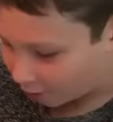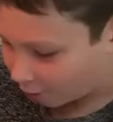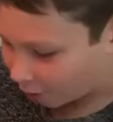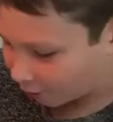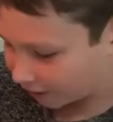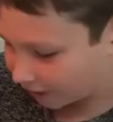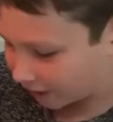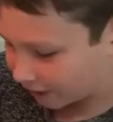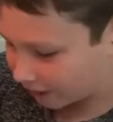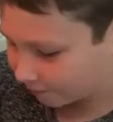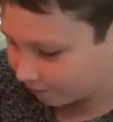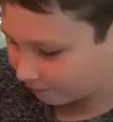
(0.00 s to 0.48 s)

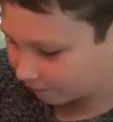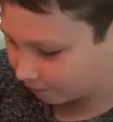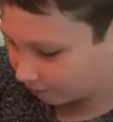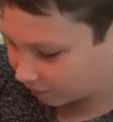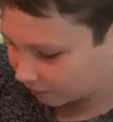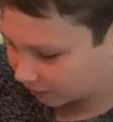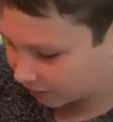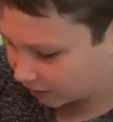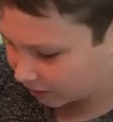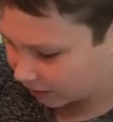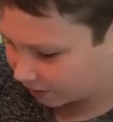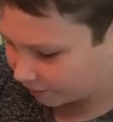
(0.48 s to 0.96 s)
Okay,
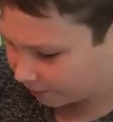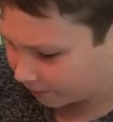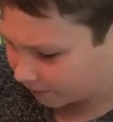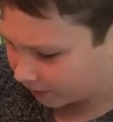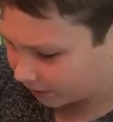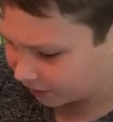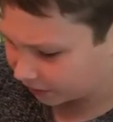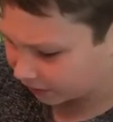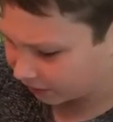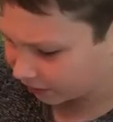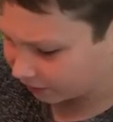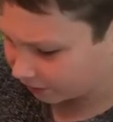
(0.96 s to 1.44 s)
keep
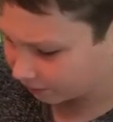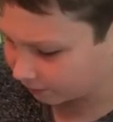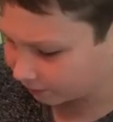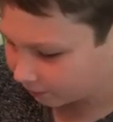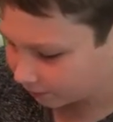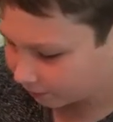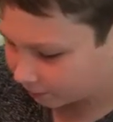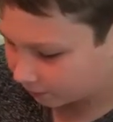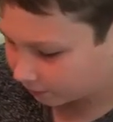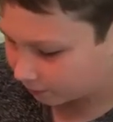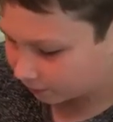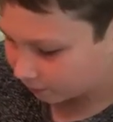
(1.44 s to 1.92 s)
mixing
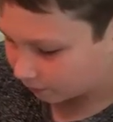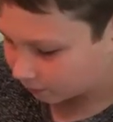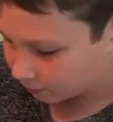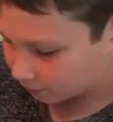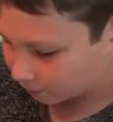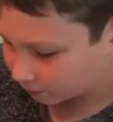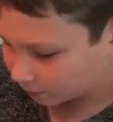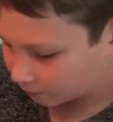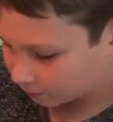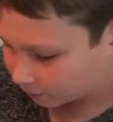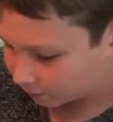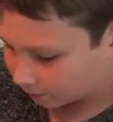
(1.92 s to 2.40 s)

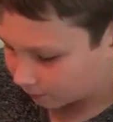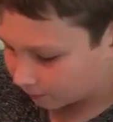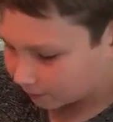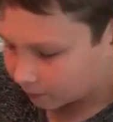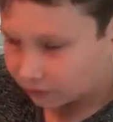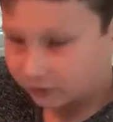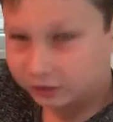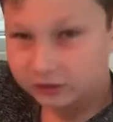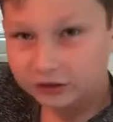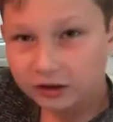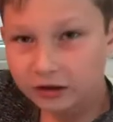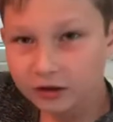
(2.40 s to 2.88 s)

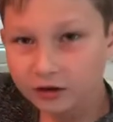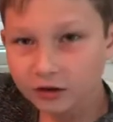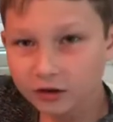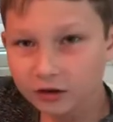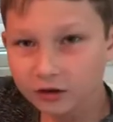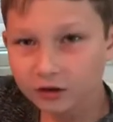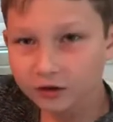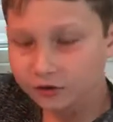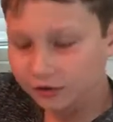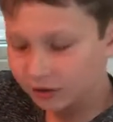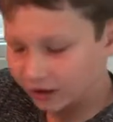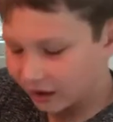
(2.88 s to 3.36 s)

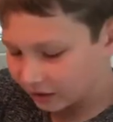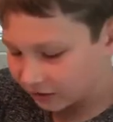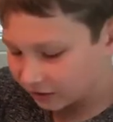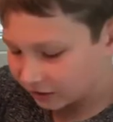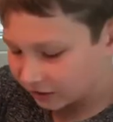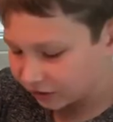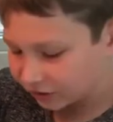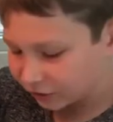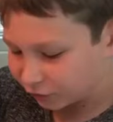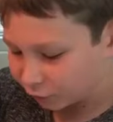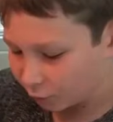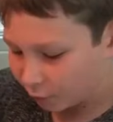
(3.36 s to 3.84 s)
till you get
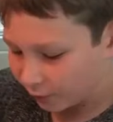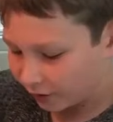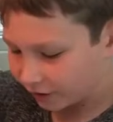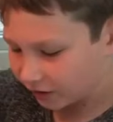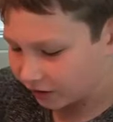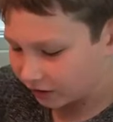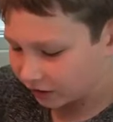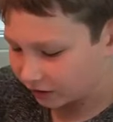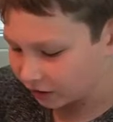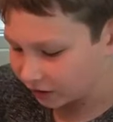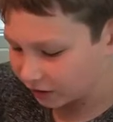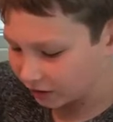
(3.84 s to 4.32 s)
this
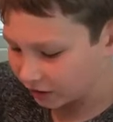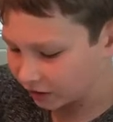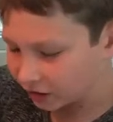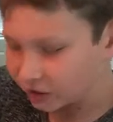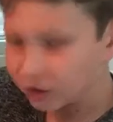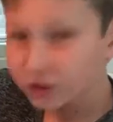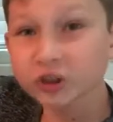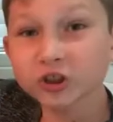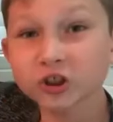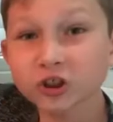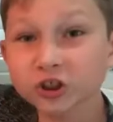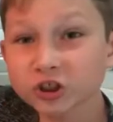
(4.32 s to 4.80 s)
weird
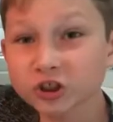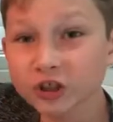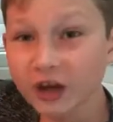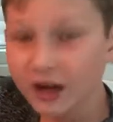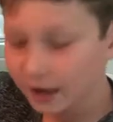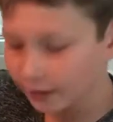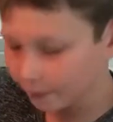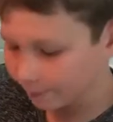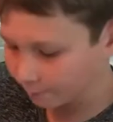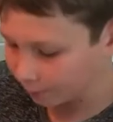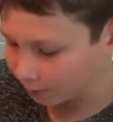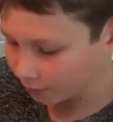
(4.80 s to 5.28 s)

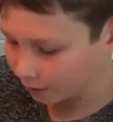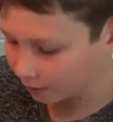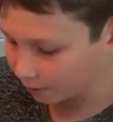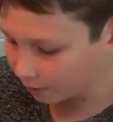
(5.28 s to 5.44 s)
shape.